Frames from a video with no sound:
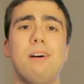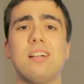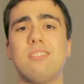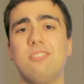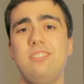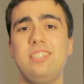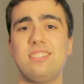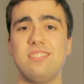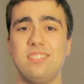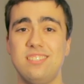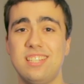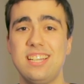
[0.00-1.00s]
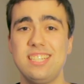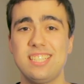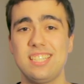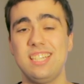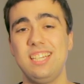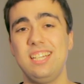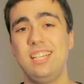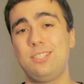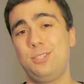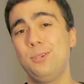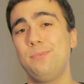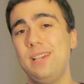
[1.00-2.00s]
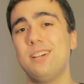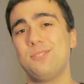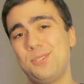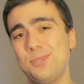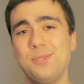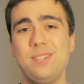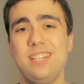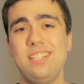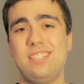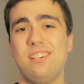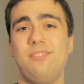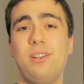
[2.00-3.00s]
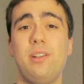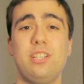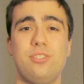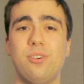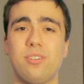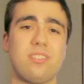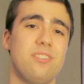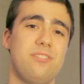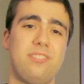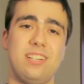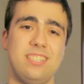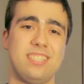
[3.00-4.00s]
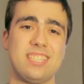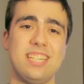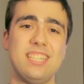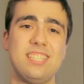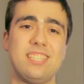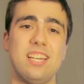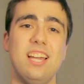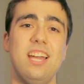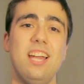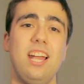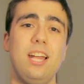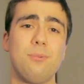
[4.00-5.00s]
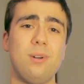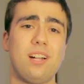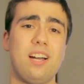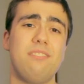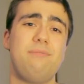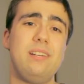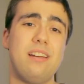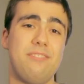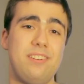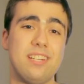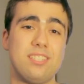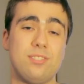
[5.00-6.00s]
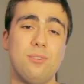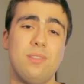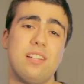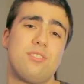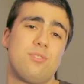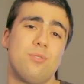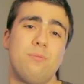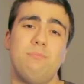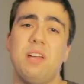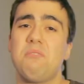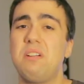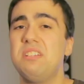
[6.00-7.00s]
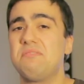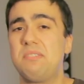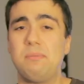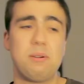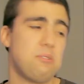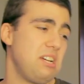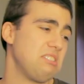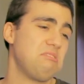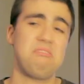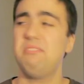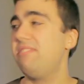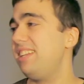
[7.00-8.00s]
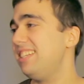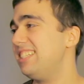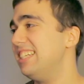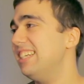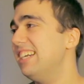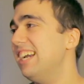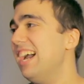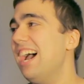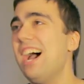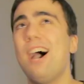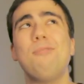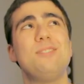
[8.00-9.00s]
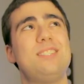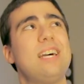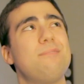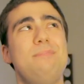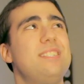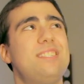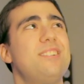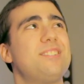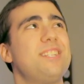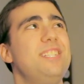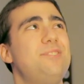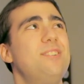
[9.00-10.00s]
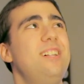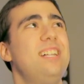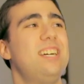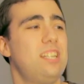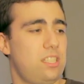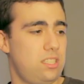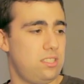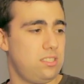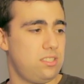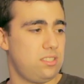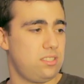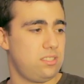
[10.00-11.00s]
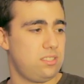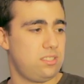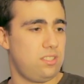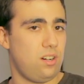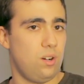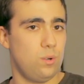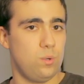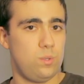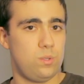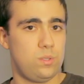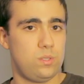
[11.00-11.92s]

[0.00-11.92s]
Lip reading: Back on Isn't It Nice, it should be up soon, it's a very short and funny sketch. It will have VFX, so that soon may range from a week to infinity. How was that, Mr. Schedule? Oh.